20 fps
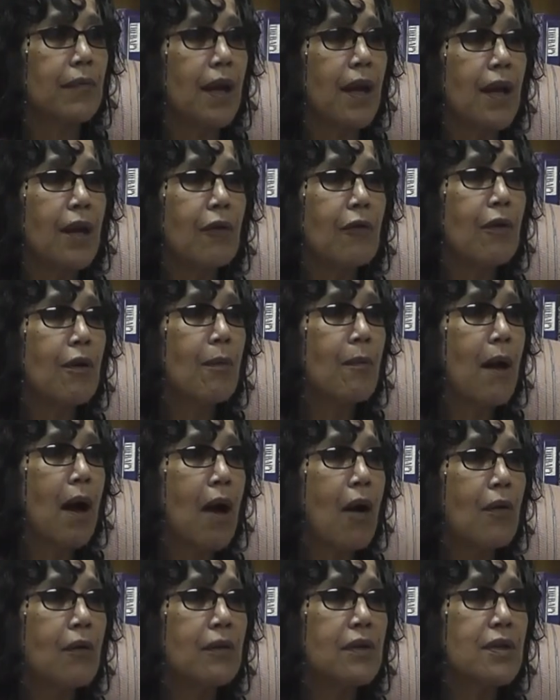angry
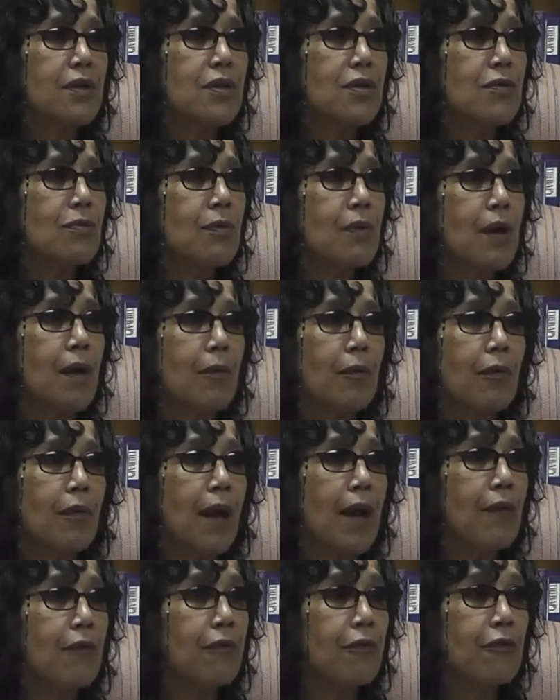about, this is what I'm
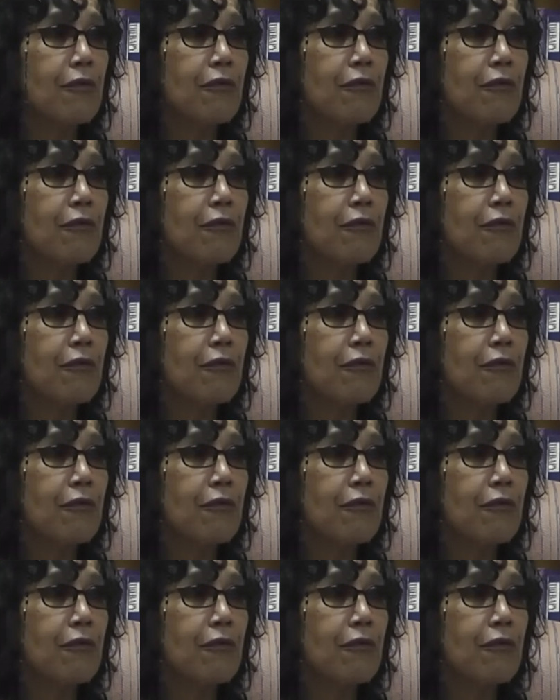grateful